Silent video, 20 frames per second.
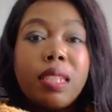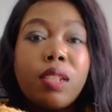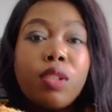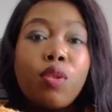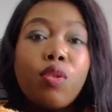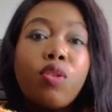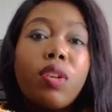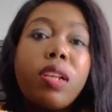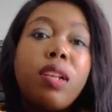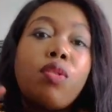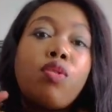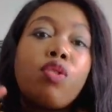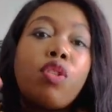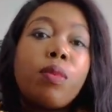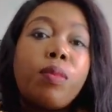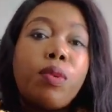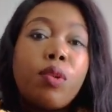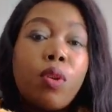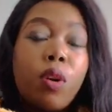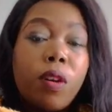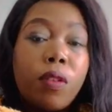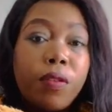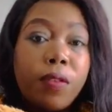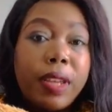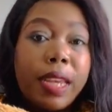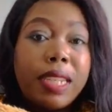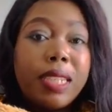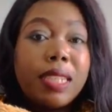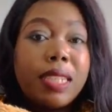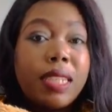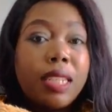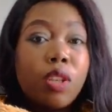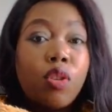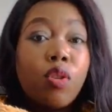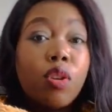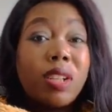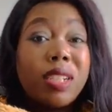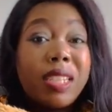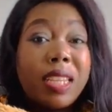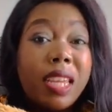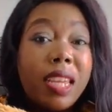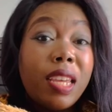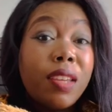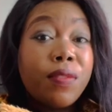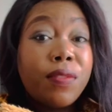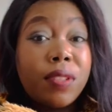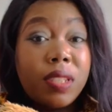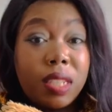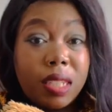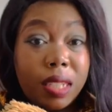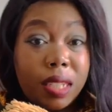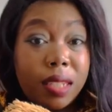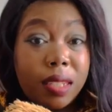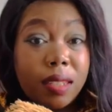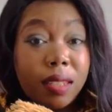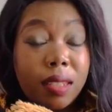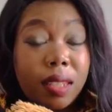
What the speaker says: it usually drops you off at North KFC.